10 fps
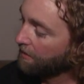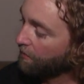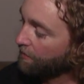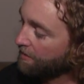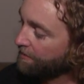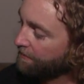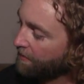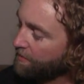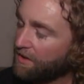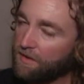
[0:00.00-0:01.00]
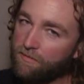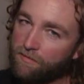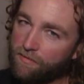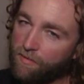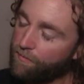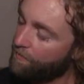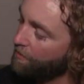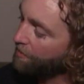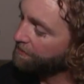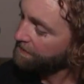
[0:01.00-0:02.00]
We're going to be filming it for
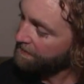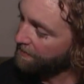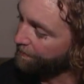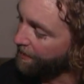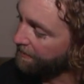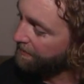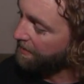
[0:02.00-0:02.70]
most of the month,